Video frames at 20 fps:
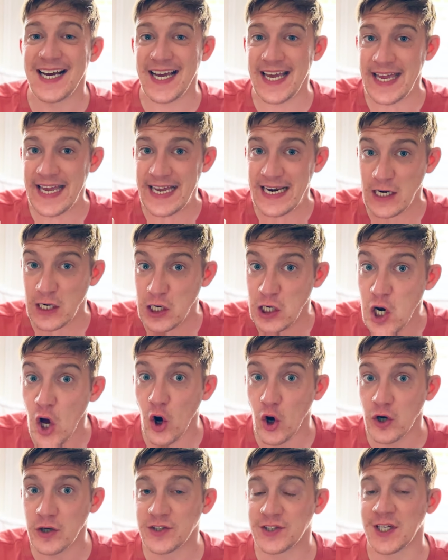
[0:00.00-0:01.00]
It
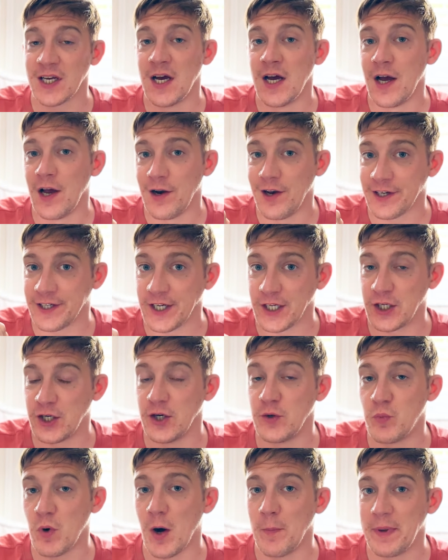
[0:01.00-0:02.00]
looks like it
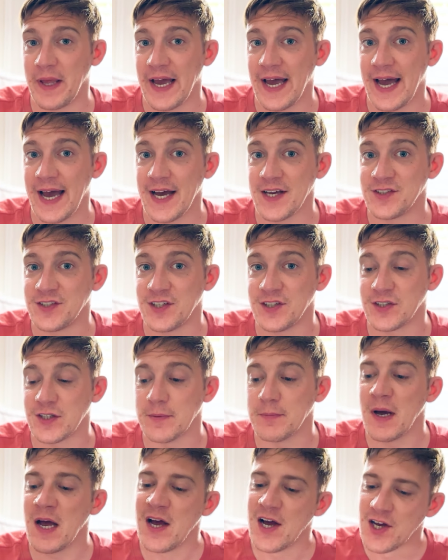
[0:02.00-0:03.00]
could well be a hair
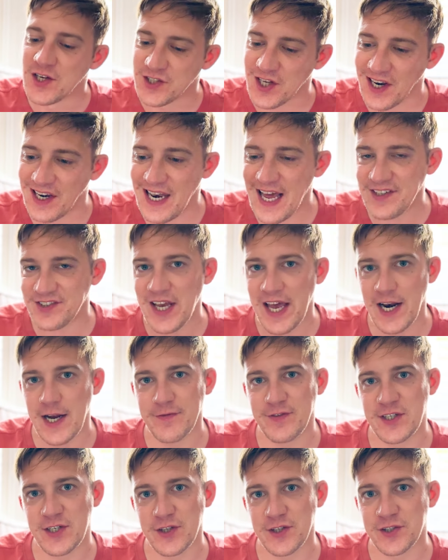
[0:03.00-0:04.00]
system. So let's head
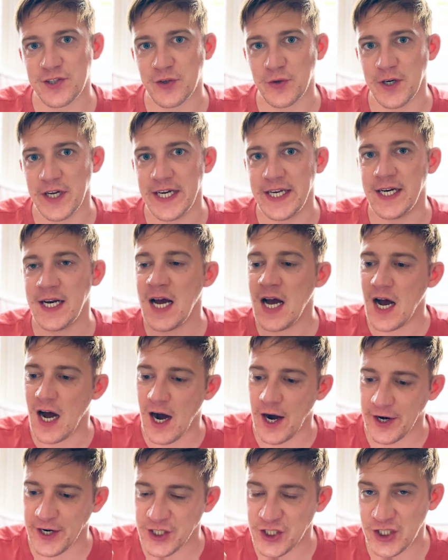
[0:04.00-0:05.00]
over to the screen.
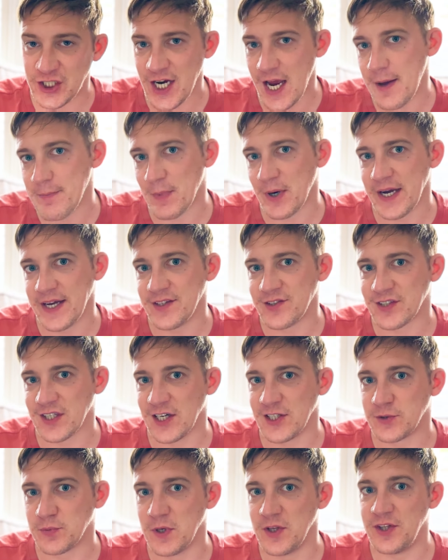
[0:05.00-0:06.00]
I'm gonna share my
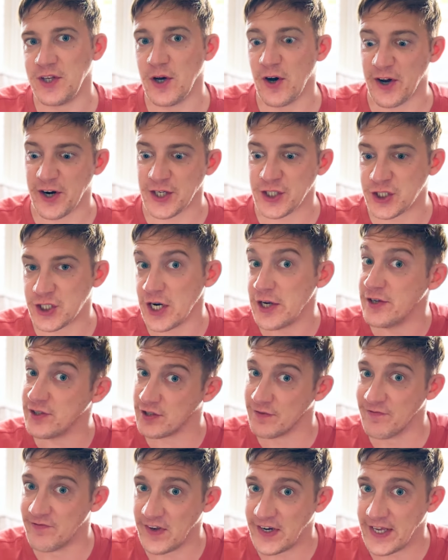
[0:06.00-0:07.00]
insights with you. I'm gonna show you
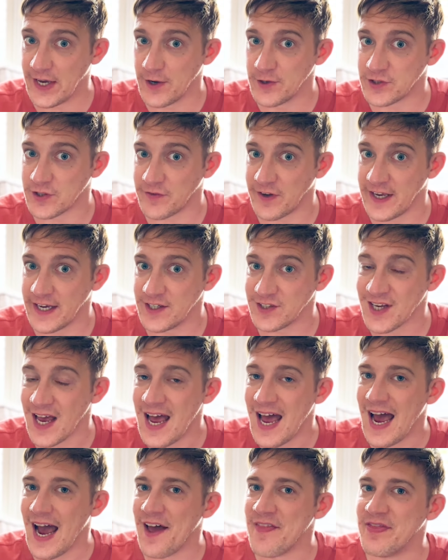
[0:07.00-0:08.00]
some videos of his
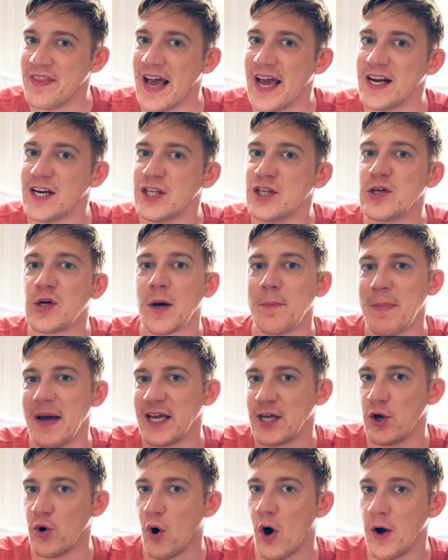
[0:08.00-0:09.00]
and then you can
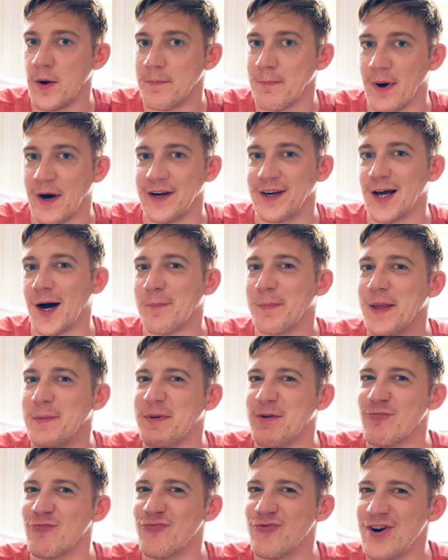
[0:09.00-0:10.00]
make your own mind up. It'd
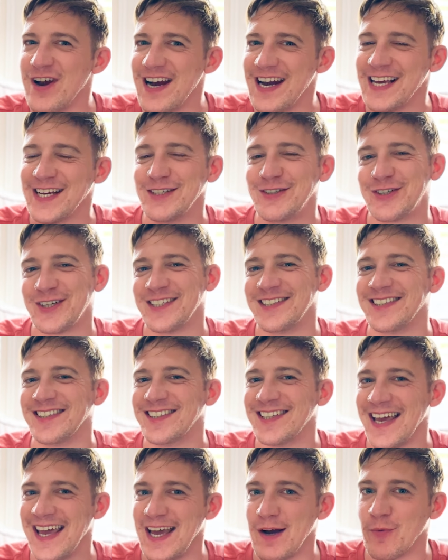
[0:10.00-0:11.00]
be really interesting
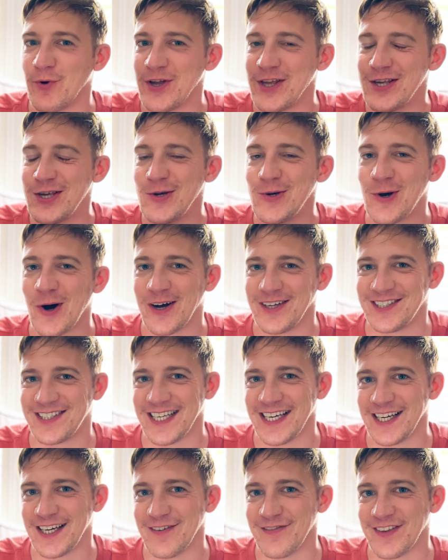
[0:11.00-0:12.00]
to hear what you guys
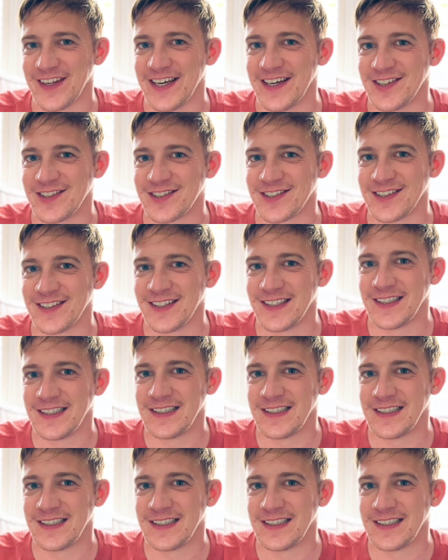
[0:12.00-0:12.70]
think of this.